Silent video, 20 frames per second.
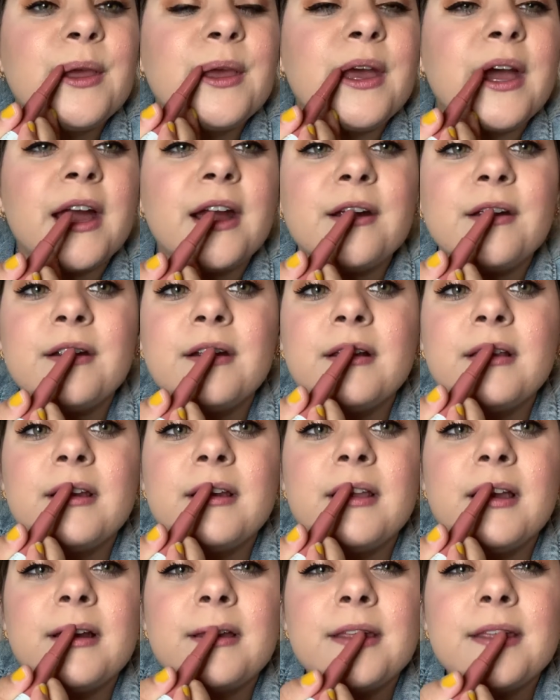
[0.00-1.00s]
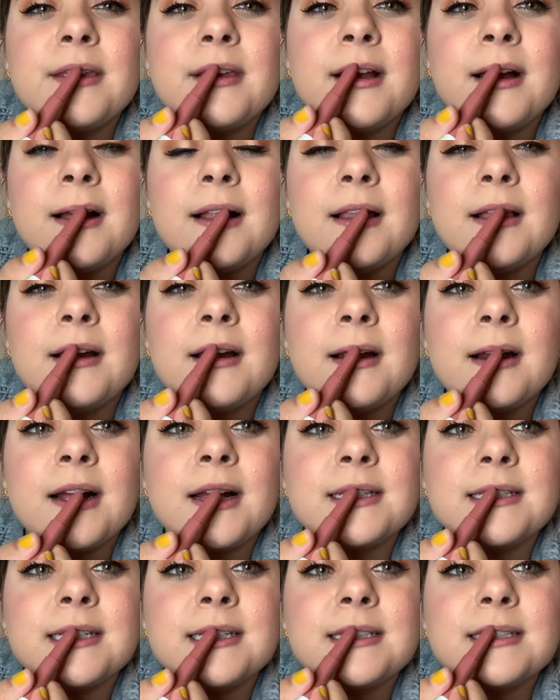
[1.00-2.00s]
I really like this color
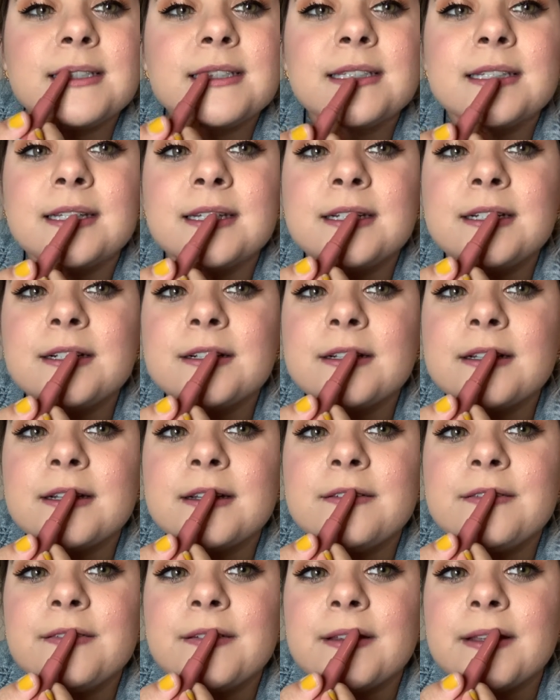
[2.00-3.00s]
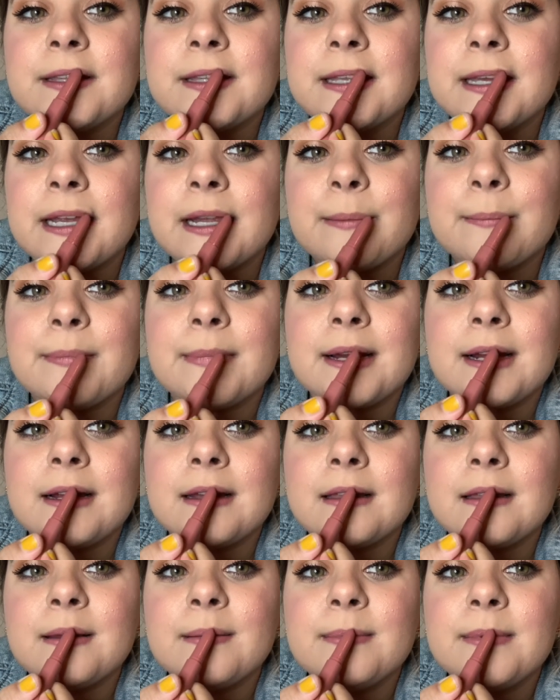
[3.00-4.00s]
because it literally feels like my
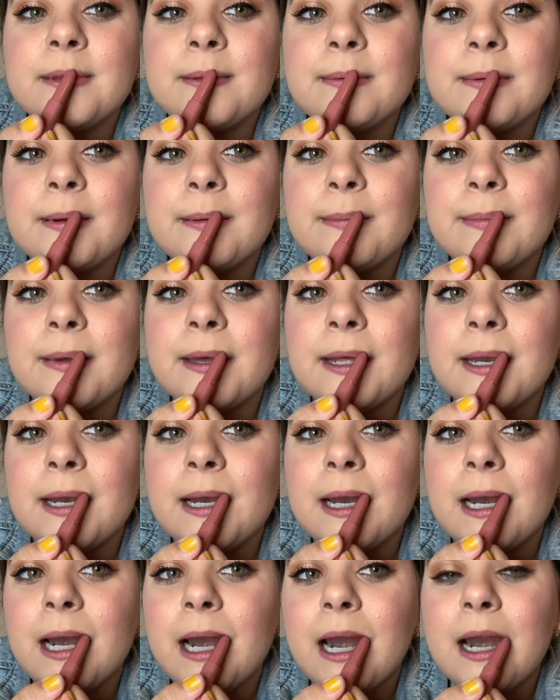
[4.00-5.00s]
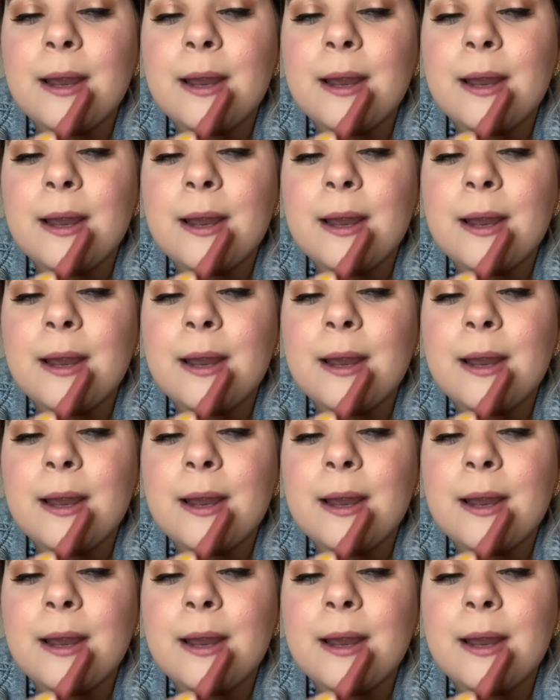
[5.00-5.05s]
lips, but better.